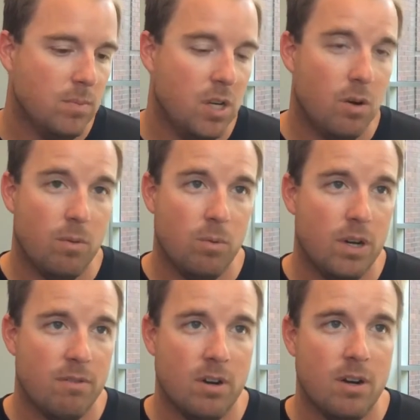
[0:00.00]
you know,
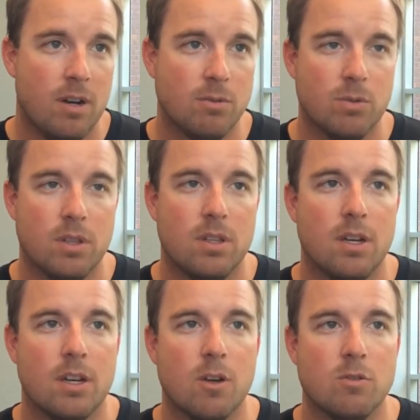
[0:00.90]
whenever I was with
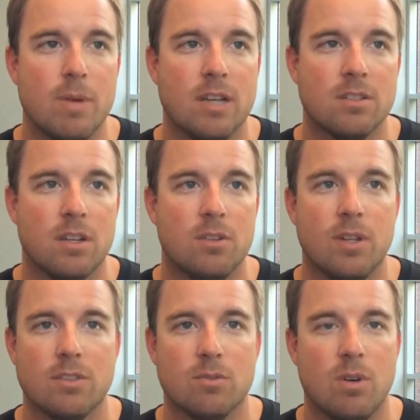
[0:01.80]
Coach Malzahn in 2012,